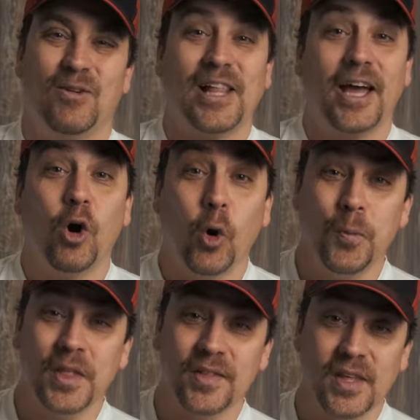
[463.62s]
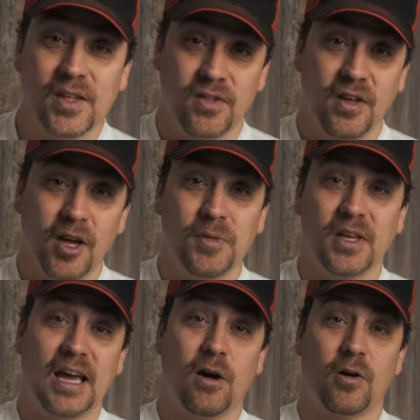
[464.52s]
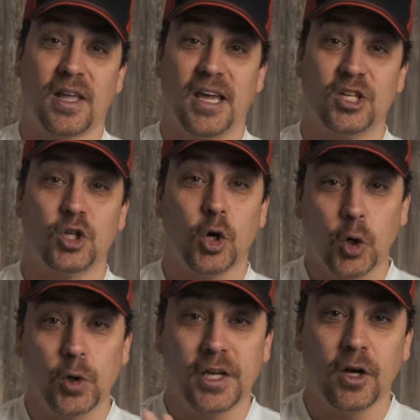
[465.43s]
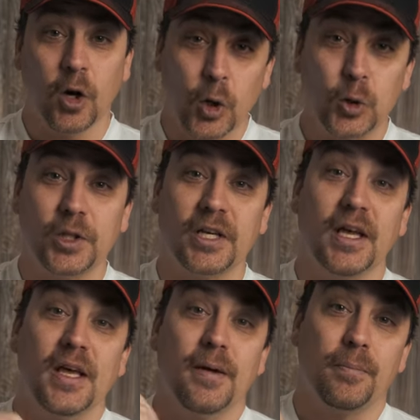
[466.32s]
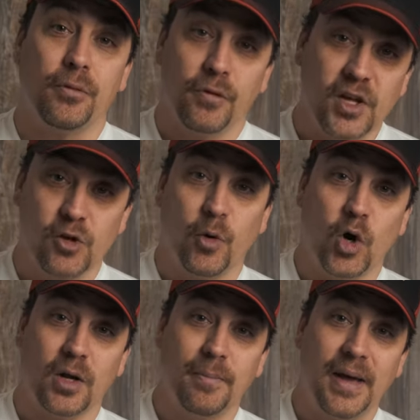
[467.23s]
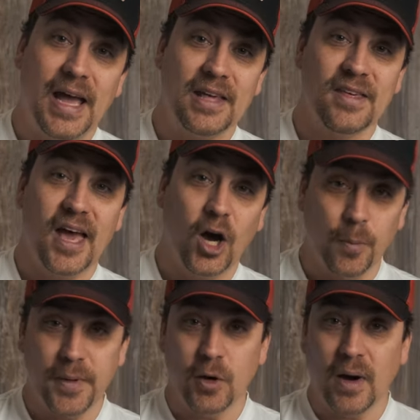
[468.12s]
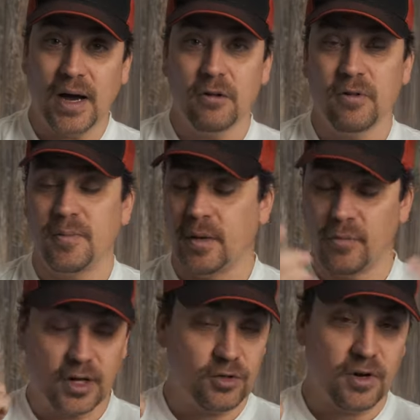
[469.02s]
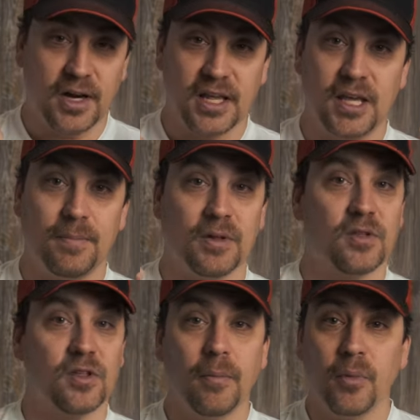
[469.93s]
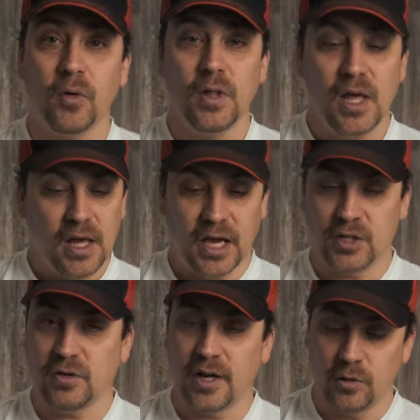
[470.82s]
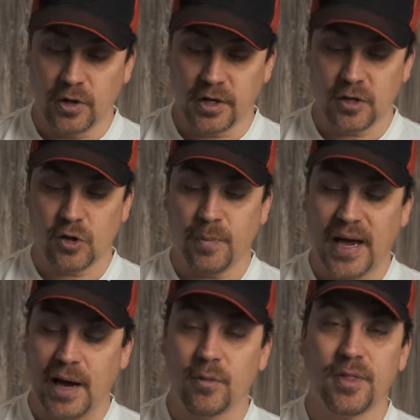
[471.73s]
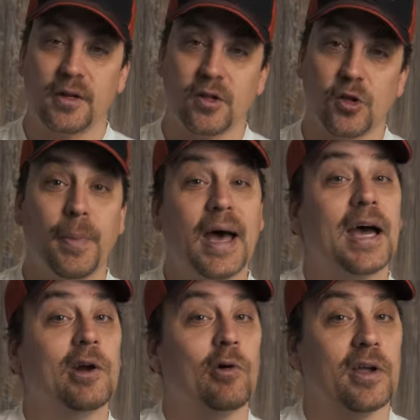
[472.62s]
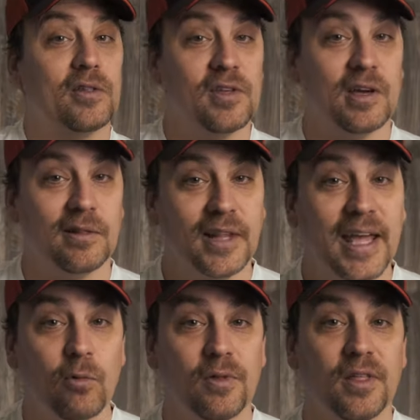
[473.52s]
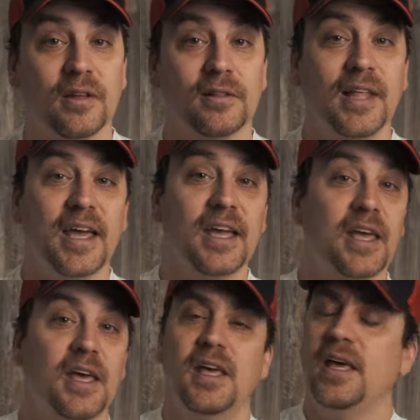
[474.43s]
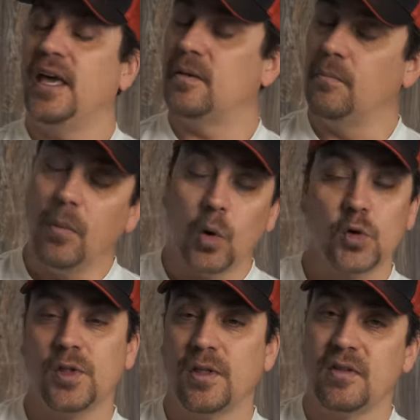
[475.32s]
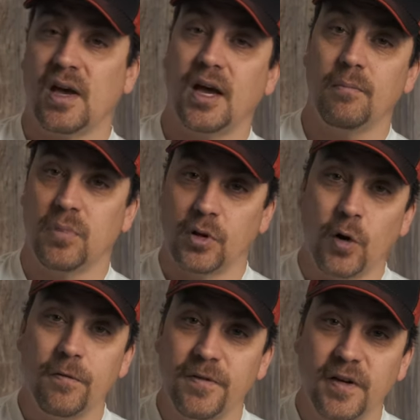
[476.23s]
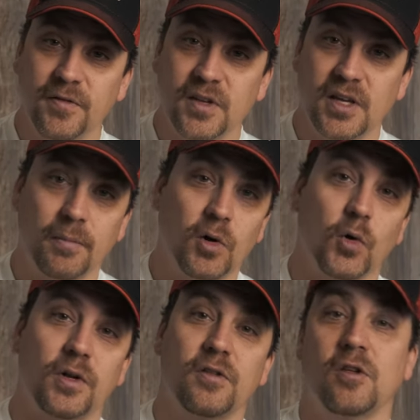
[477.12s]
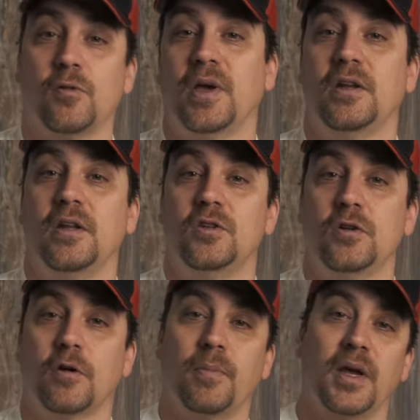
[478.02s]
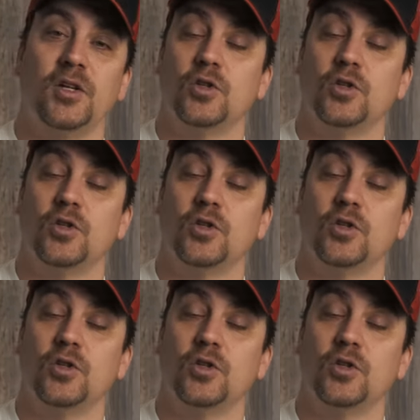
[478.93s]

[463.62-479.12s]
Well, I hope that these tips on how to catch early pre-spawn bass help you out. Remember, I try to keep it simple. I try to look at a spot within a spot, or you could say a lake within a lake. And most of the time below 50, I'm going to suspending jerkbait.